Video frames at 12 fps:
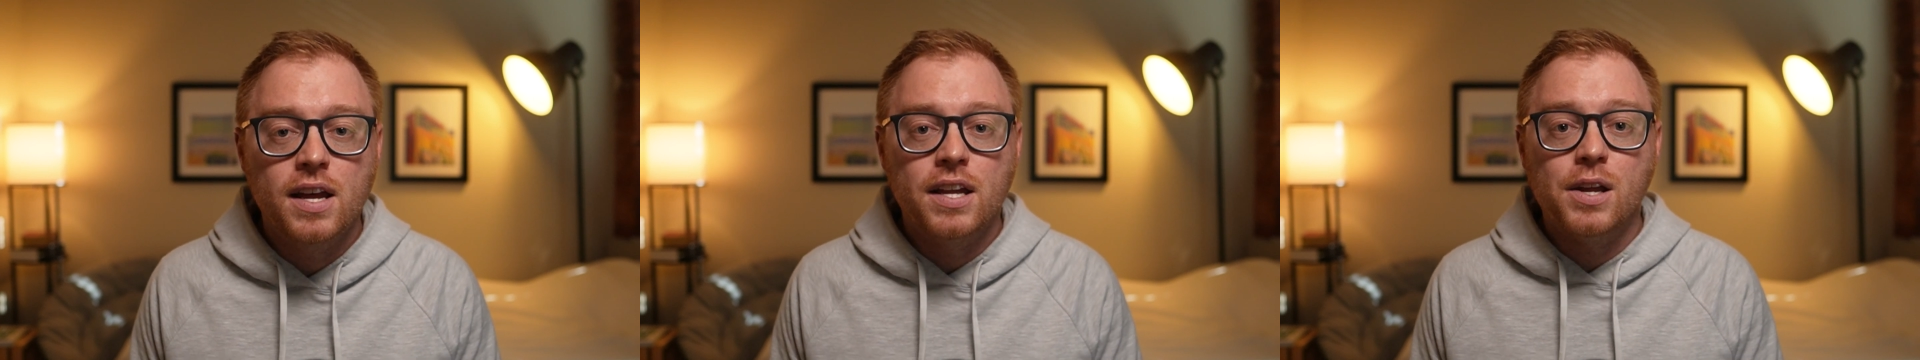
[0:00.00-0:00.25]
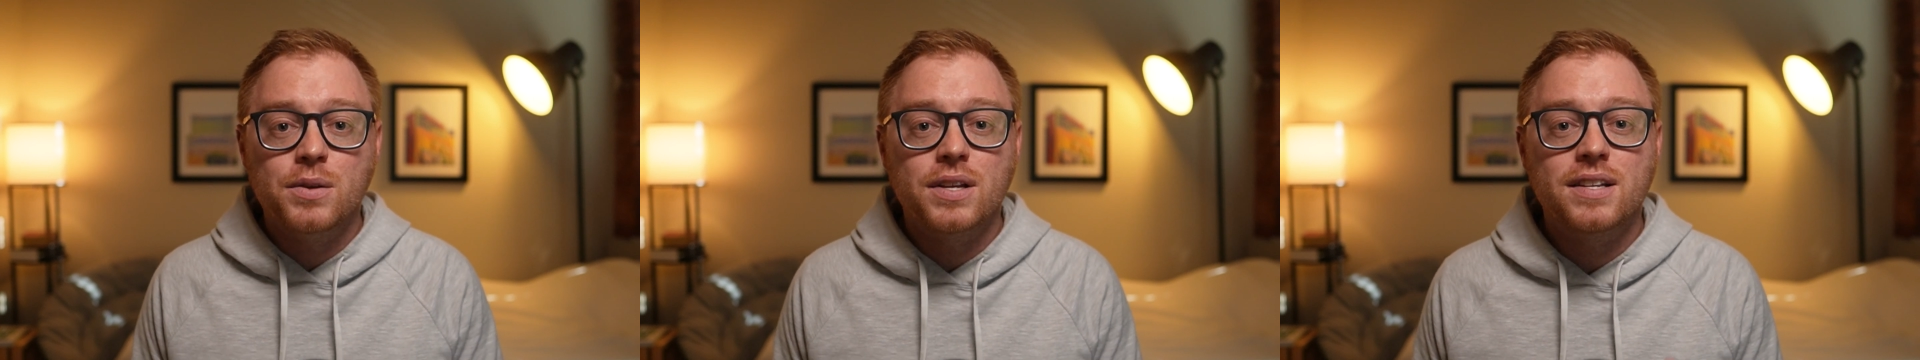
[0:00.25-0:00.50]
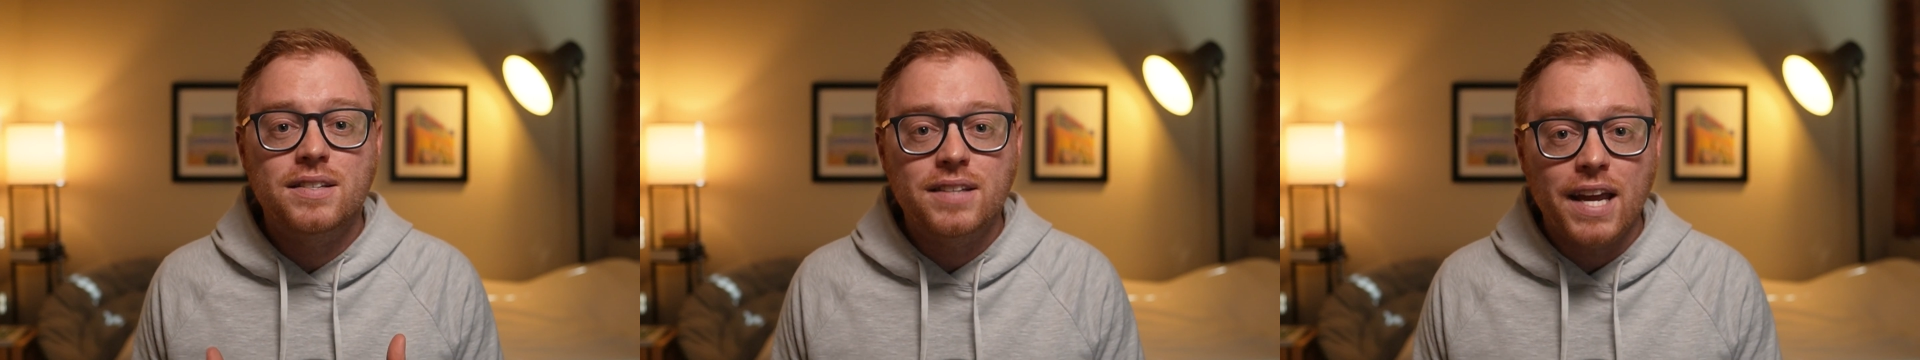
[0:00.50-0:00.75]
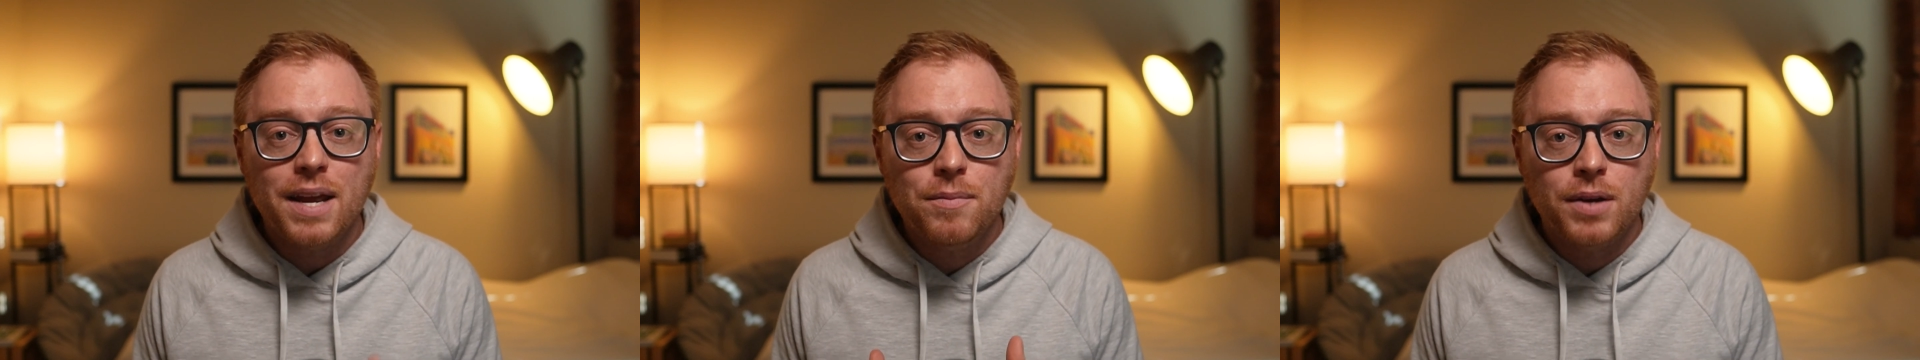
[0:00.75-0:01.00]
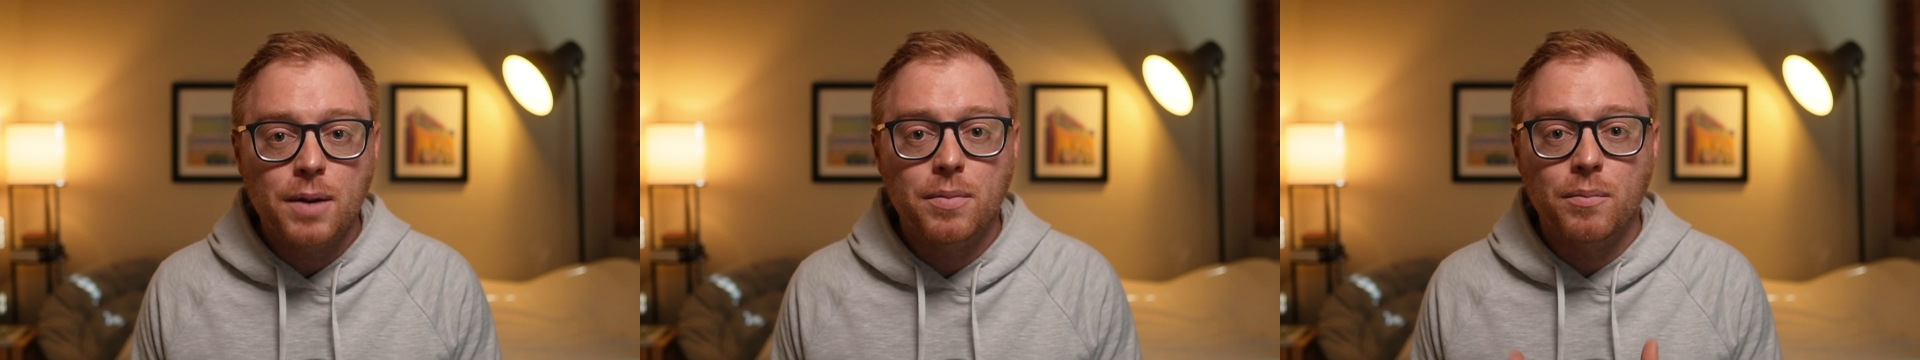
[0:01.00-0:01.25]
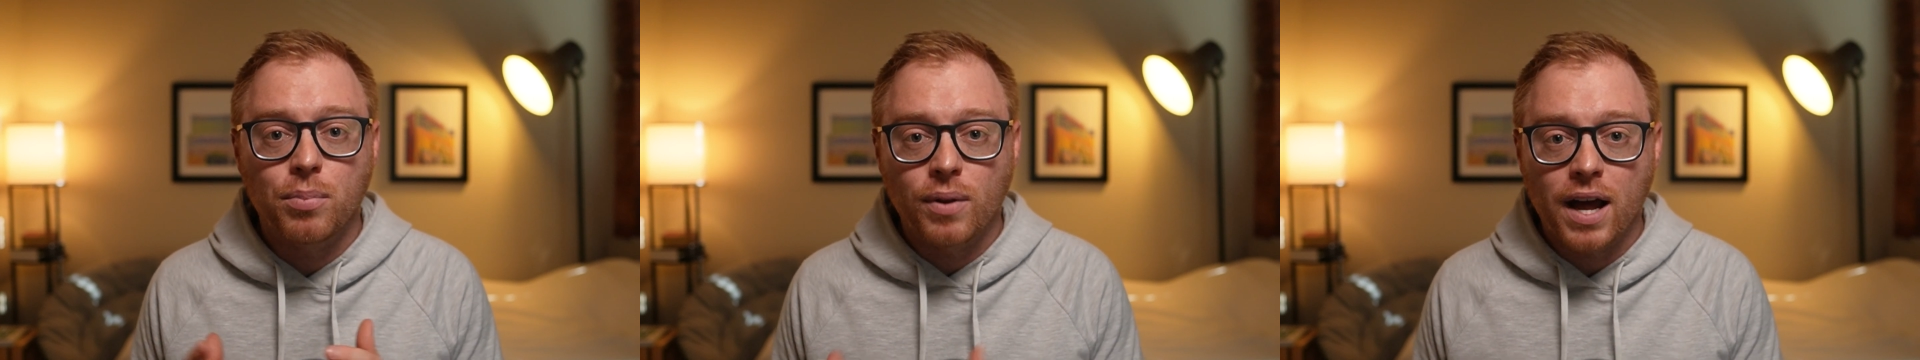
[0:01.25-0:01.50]
use the same type
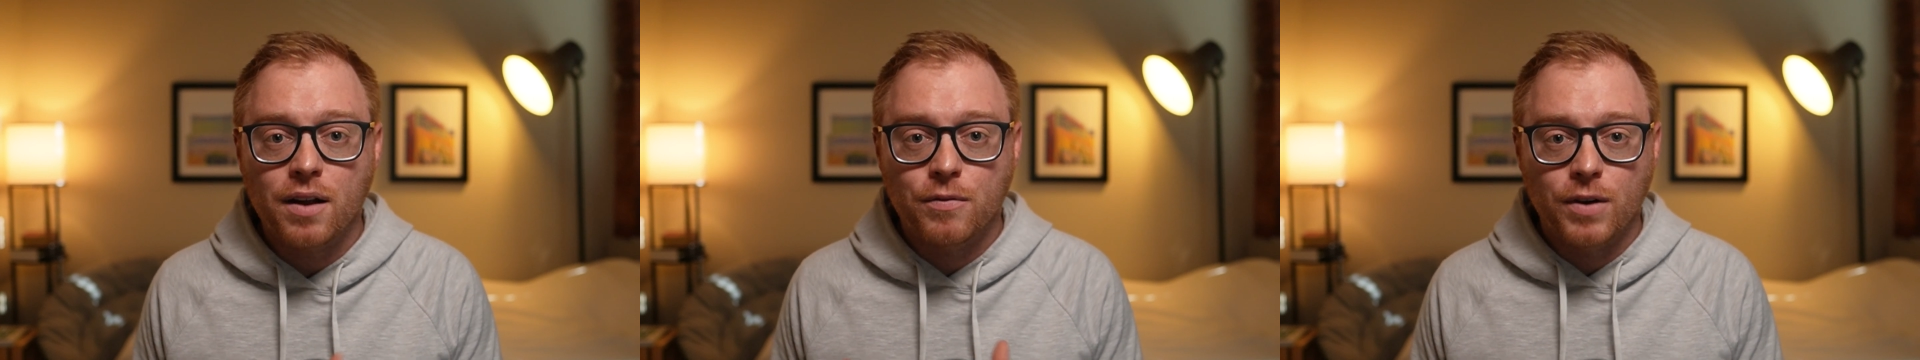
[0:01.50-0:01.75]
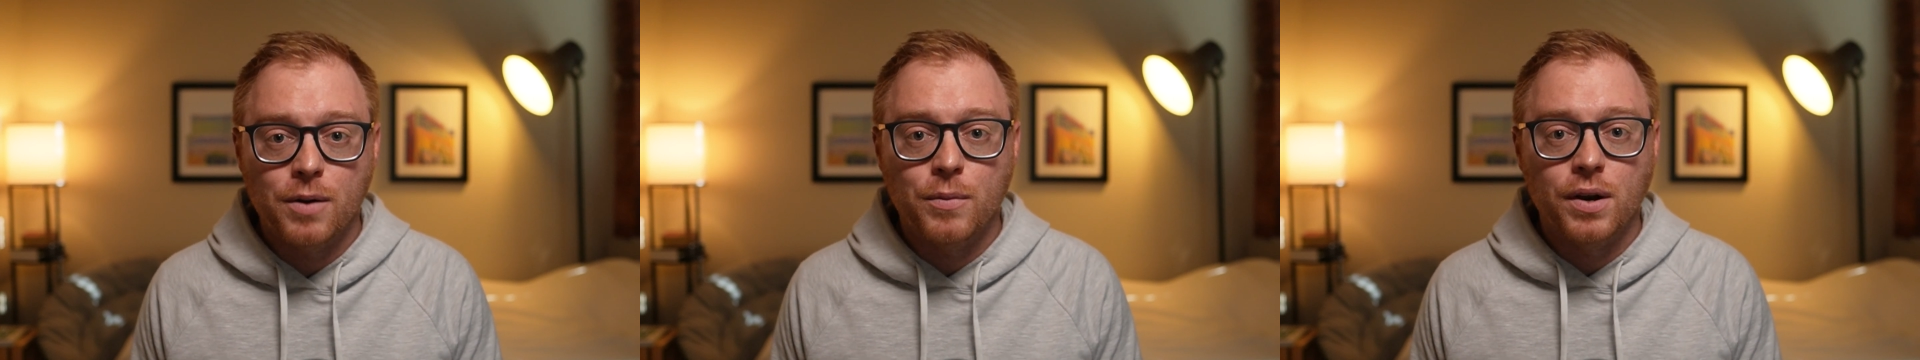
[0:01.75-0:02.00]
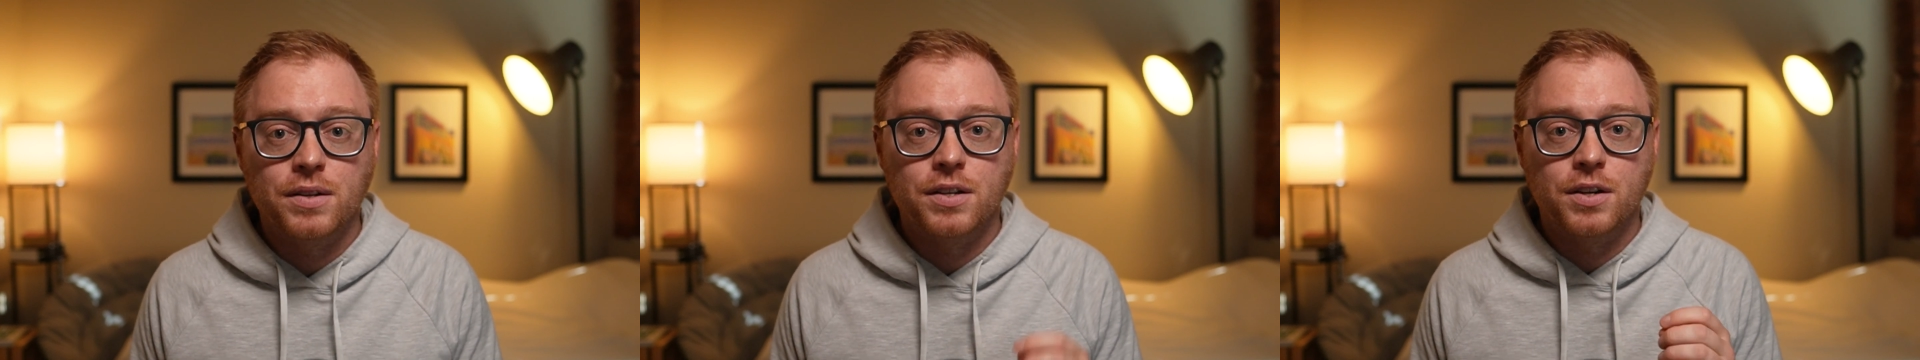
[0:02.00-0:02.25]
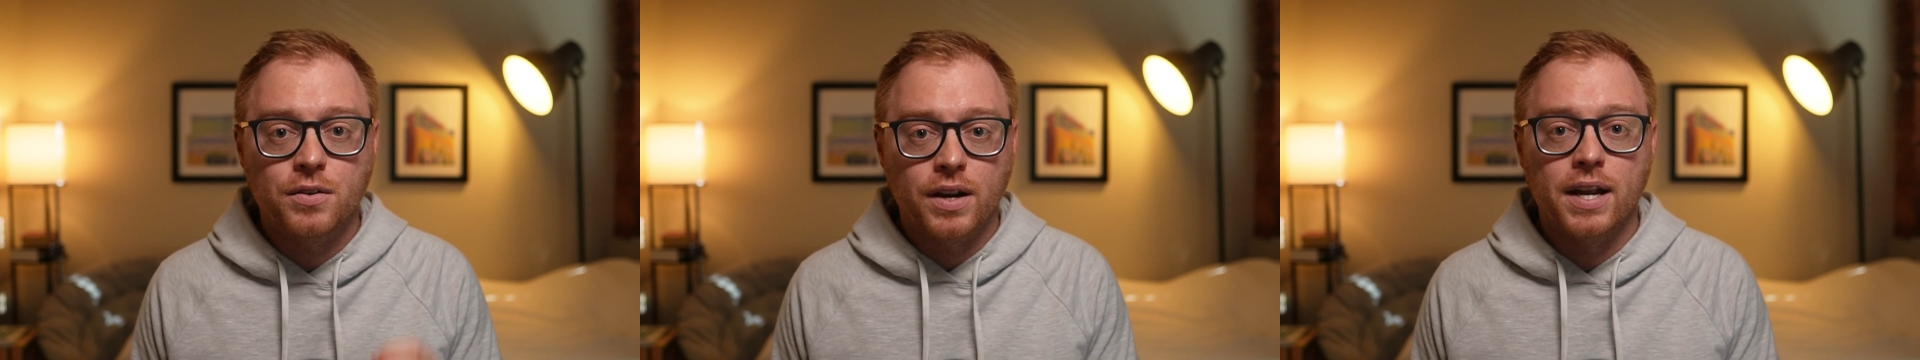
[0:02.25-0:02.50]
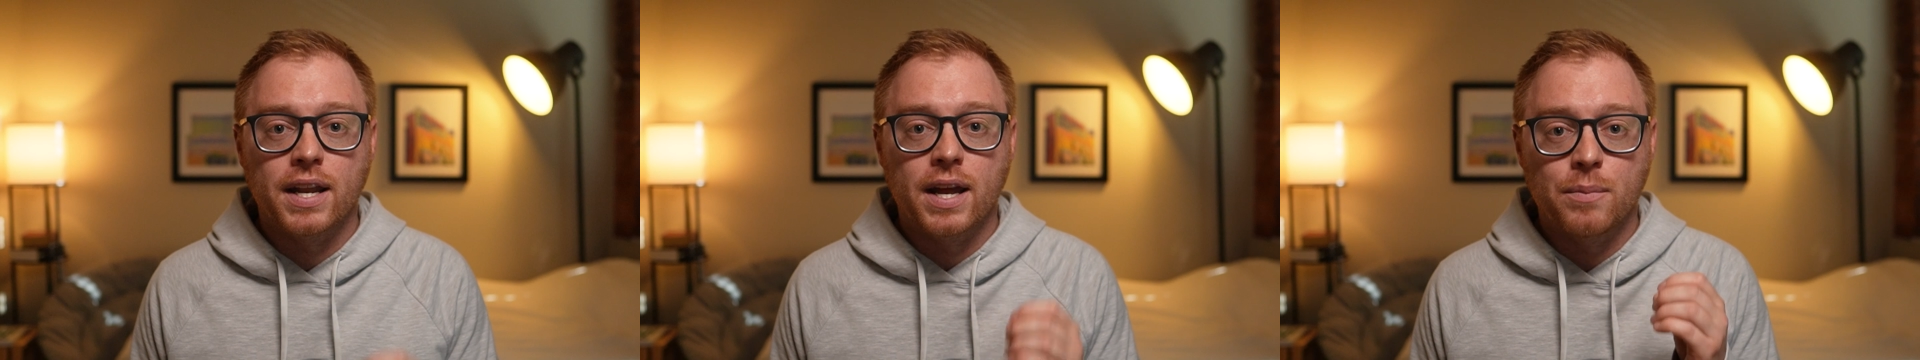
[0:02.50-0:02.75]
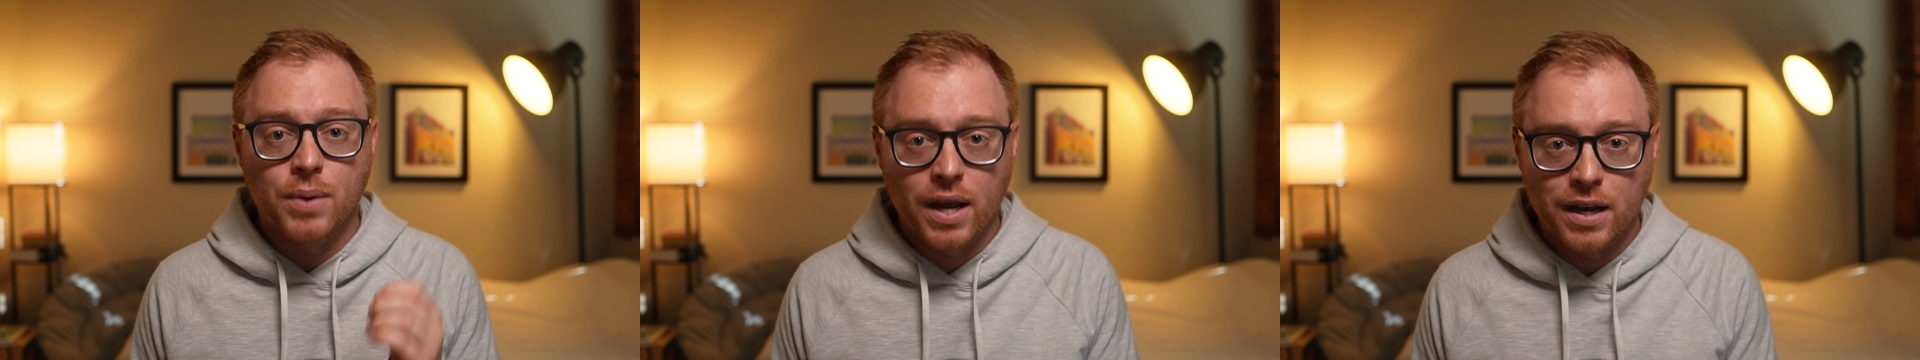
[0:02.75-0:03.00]
of block framework to create
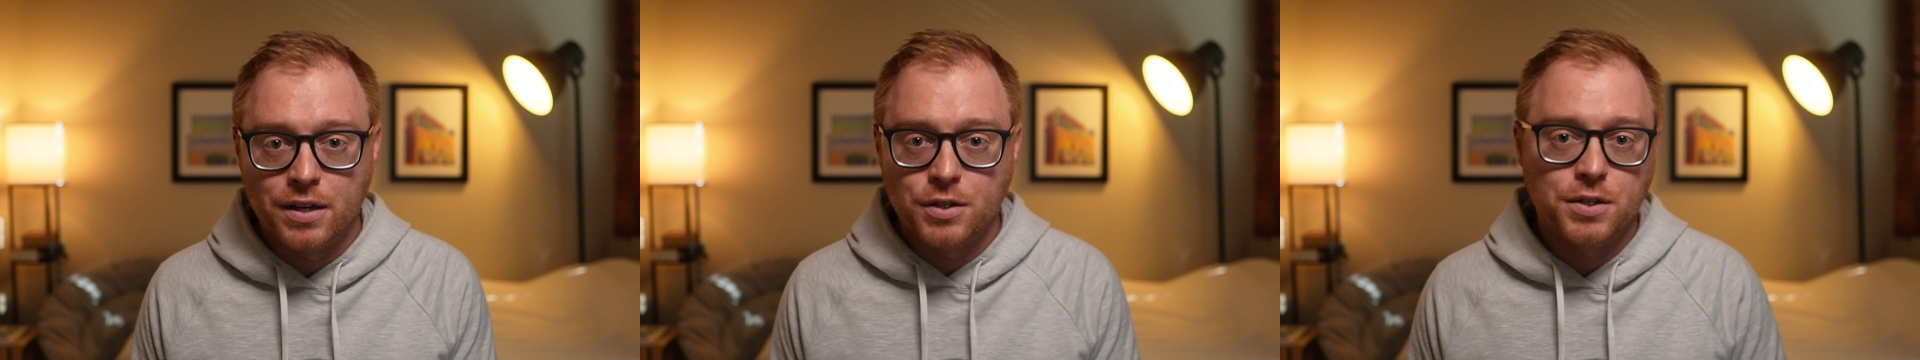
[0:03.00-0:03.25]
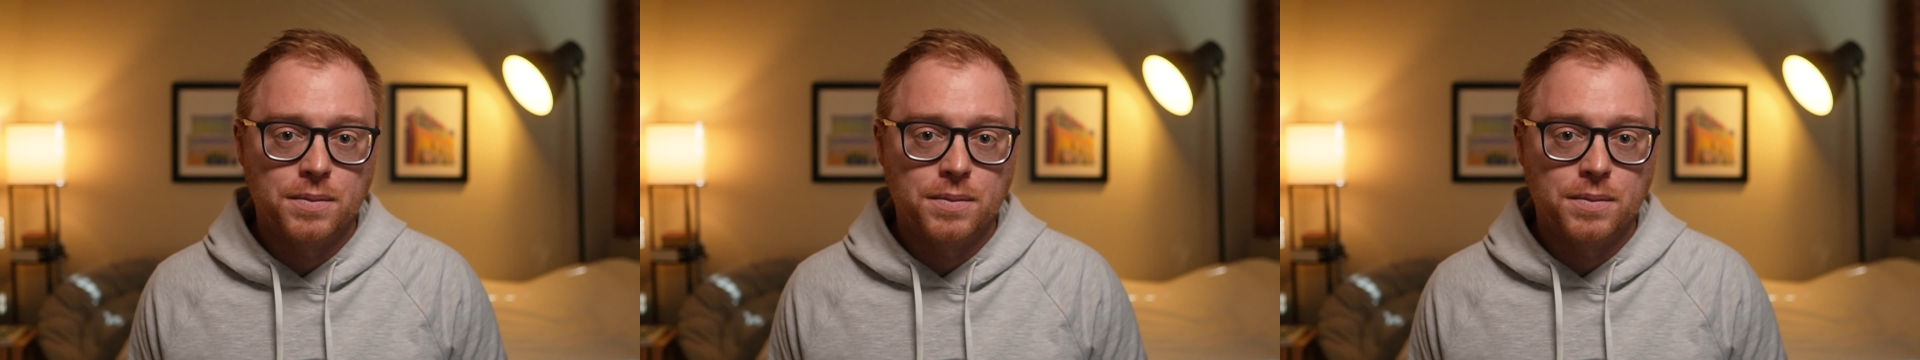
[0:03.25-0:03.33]
a page.